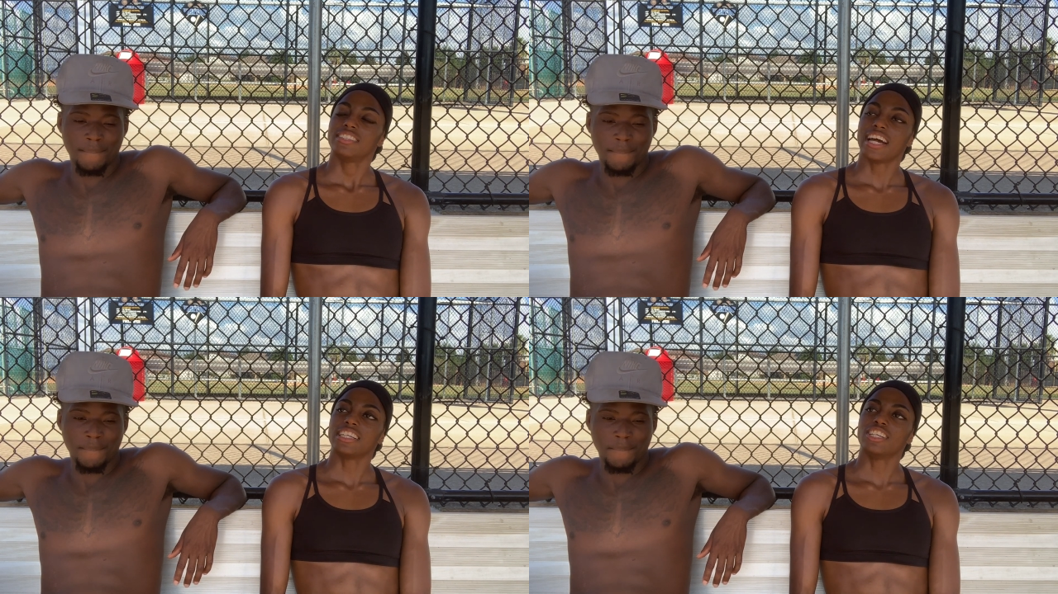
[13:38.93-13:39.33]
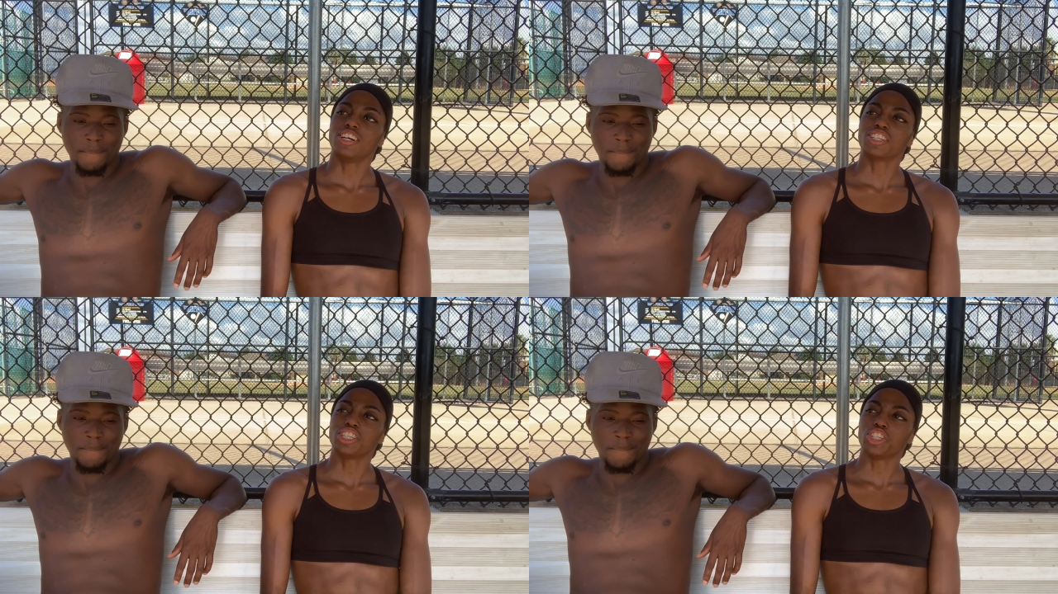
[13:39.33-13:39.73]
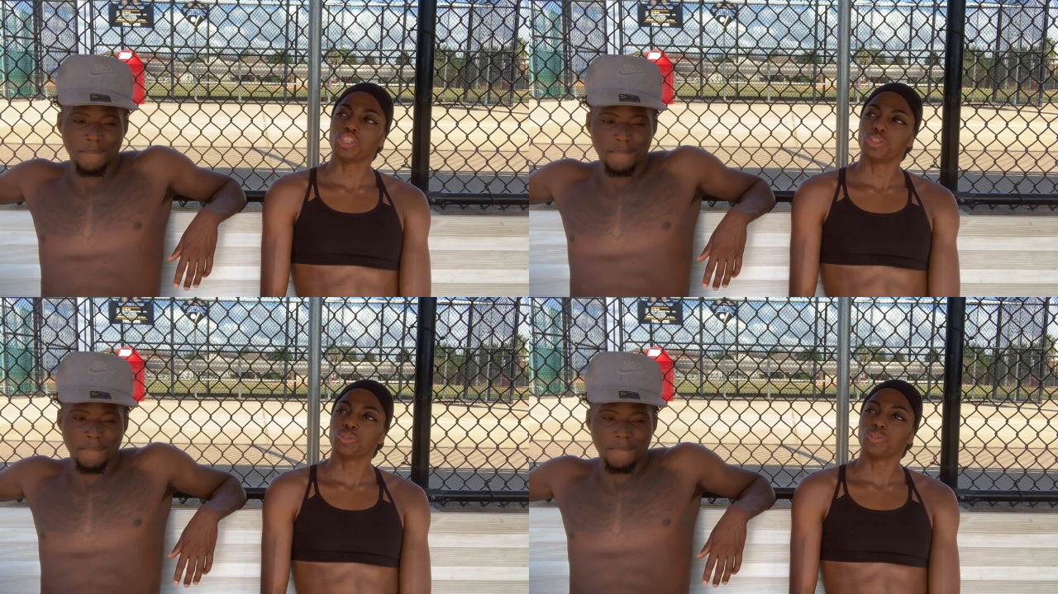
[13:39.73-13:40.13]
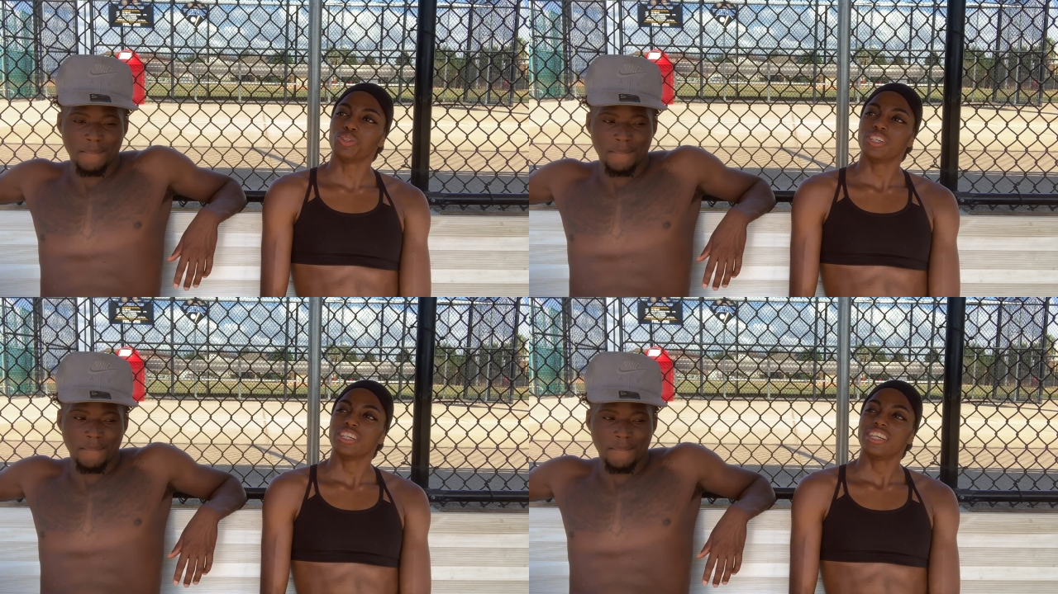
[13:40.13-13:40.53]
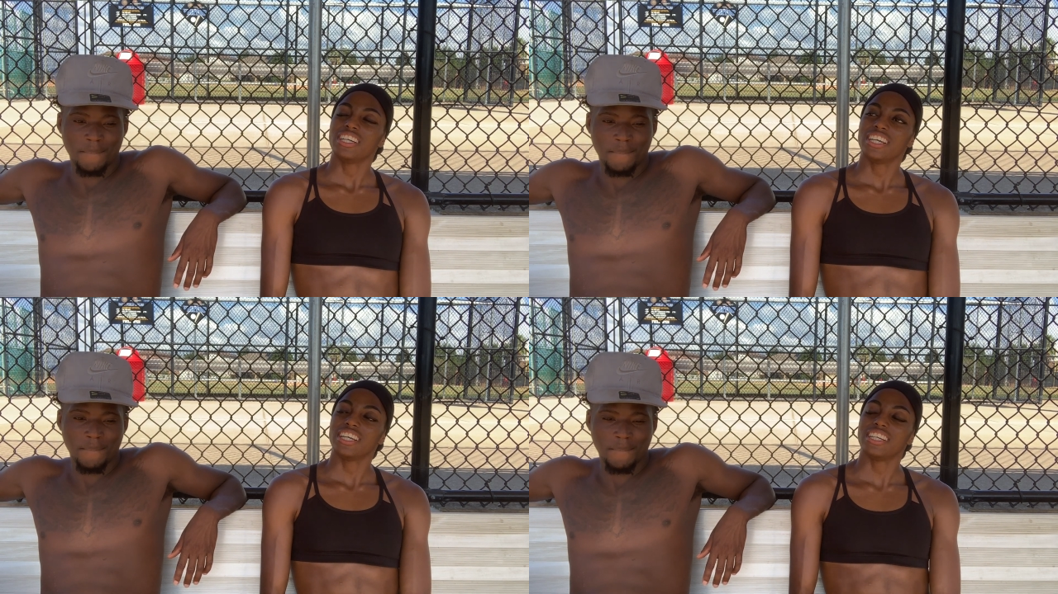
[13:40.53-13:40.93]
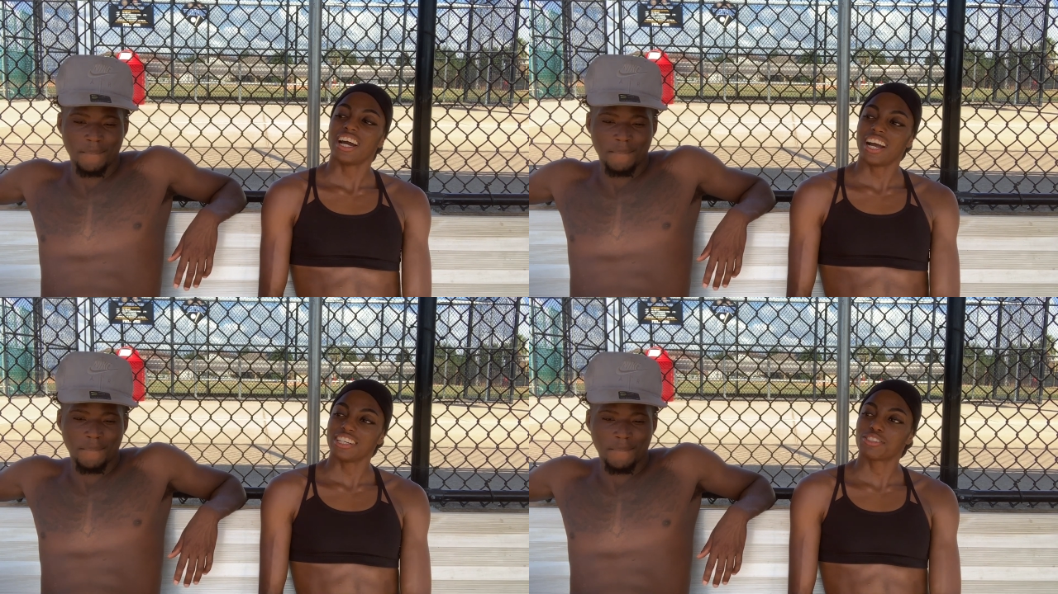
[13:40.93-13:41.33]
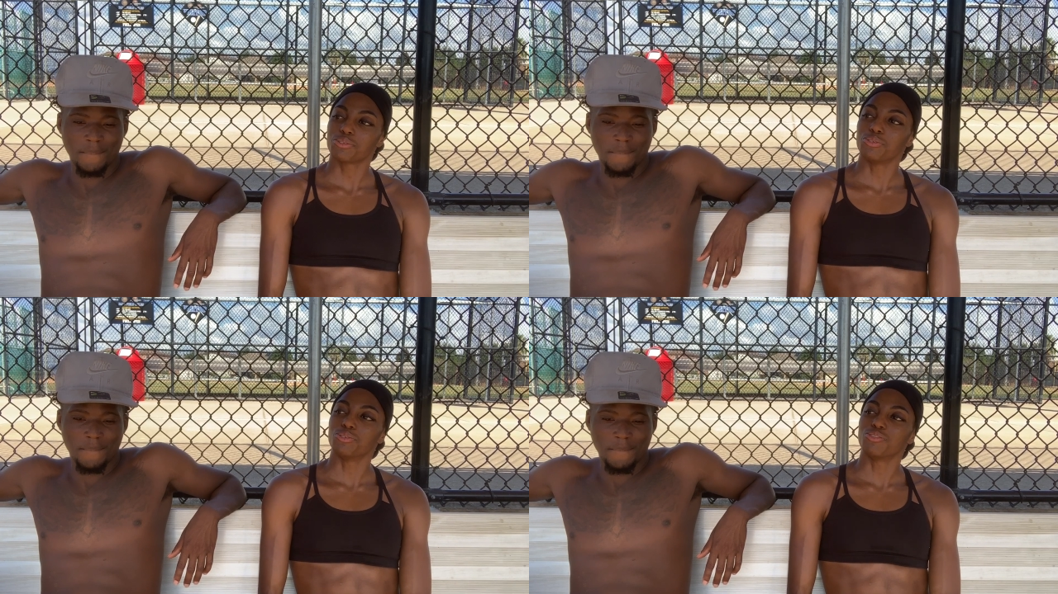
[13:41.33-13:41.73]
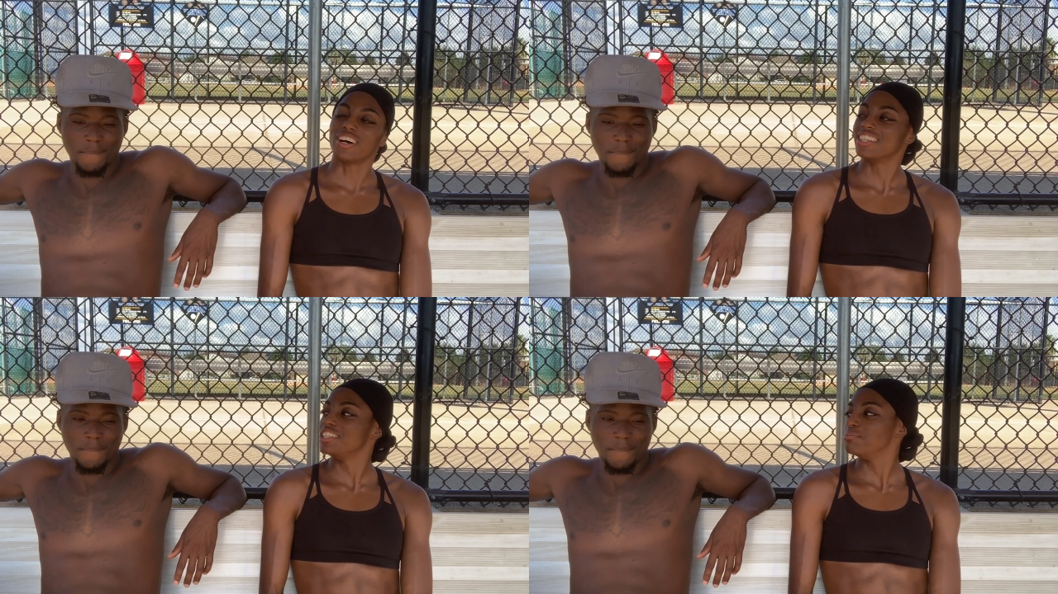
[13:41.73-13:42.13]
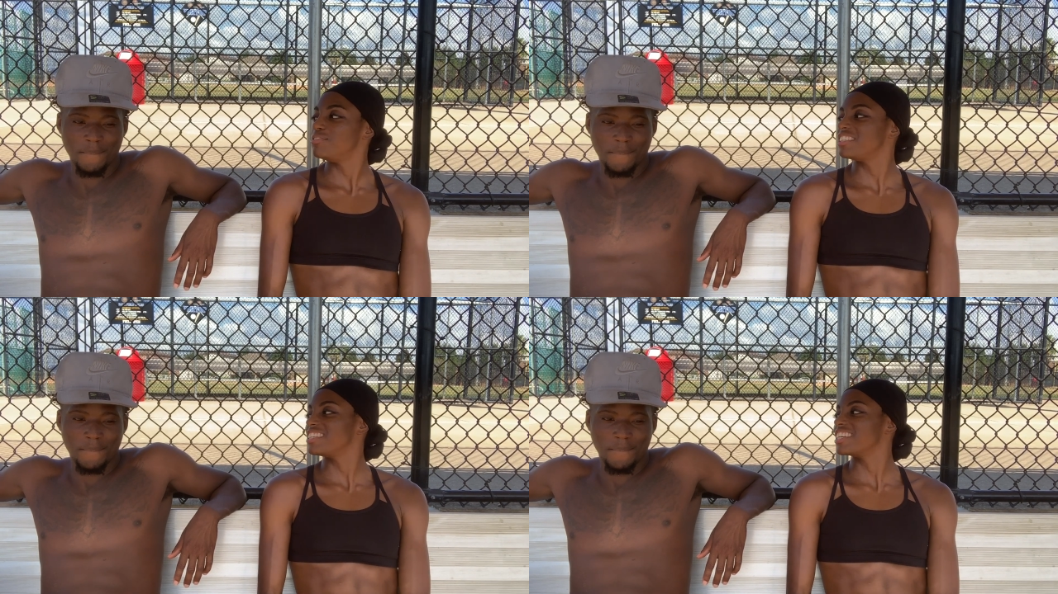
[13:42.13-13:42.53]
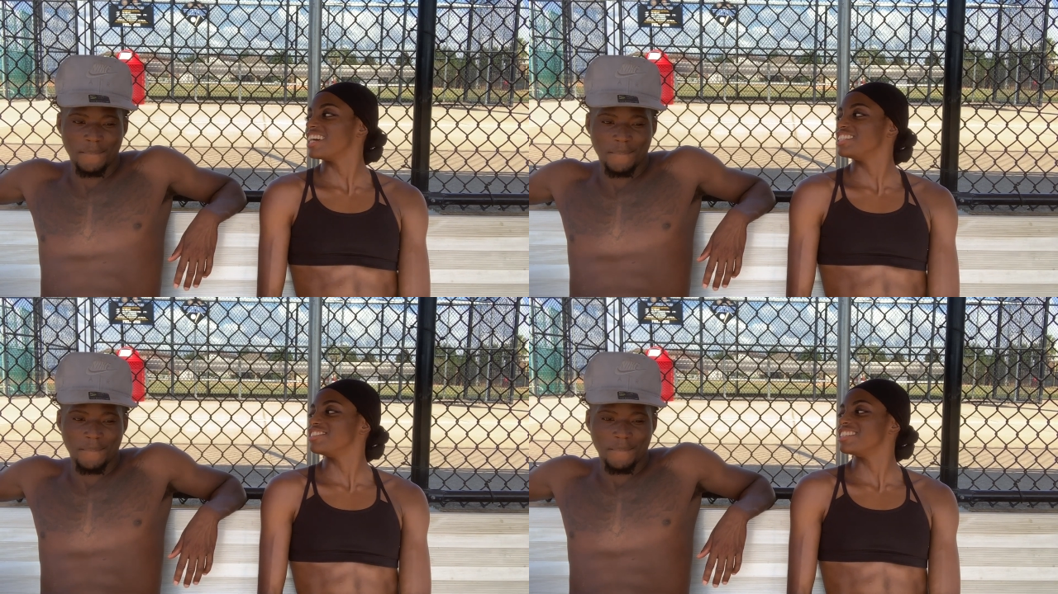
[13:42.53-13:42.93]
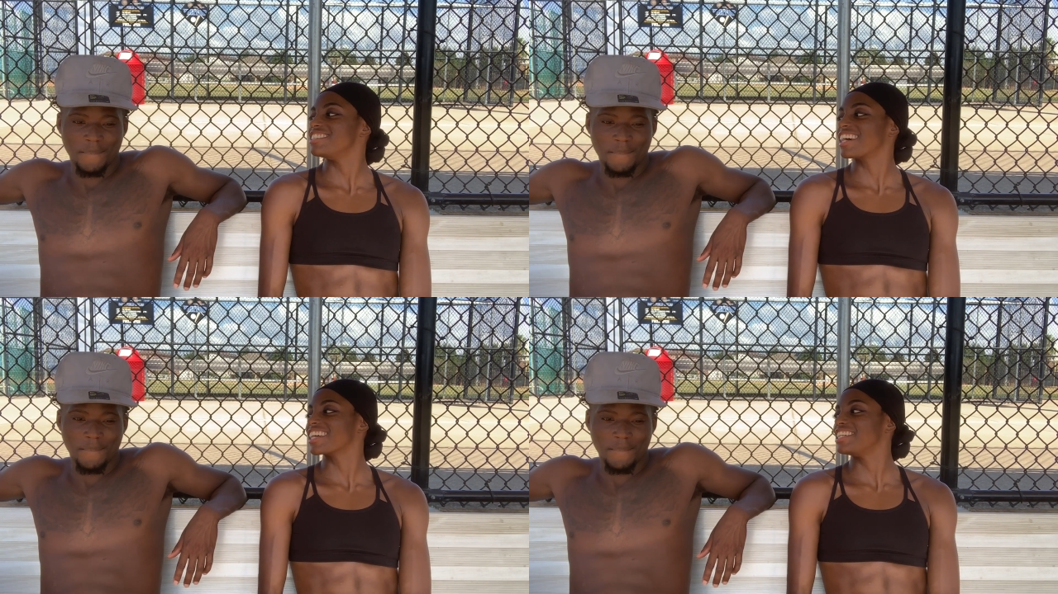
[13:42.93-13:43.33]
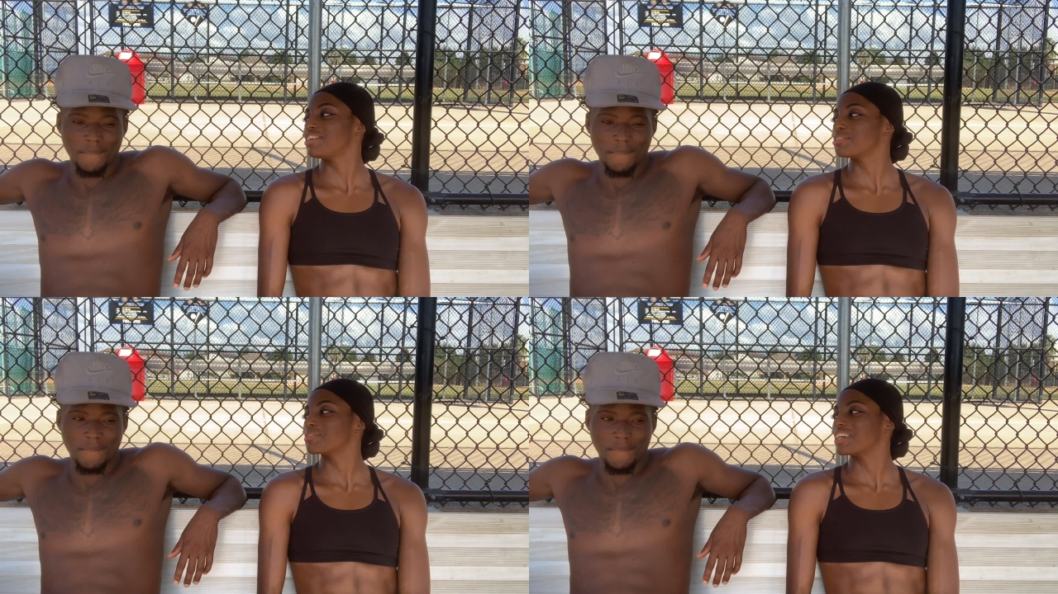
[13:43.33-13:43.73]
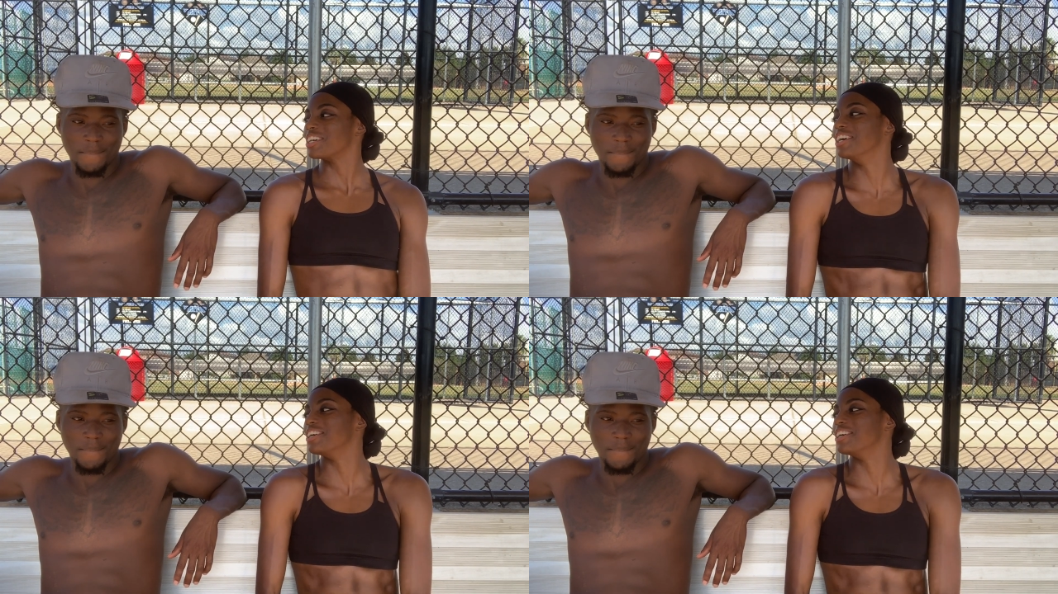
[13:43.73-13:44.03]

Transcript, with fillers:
Speaker 1: that young you in high school, running them 1500s, not getting all them girls?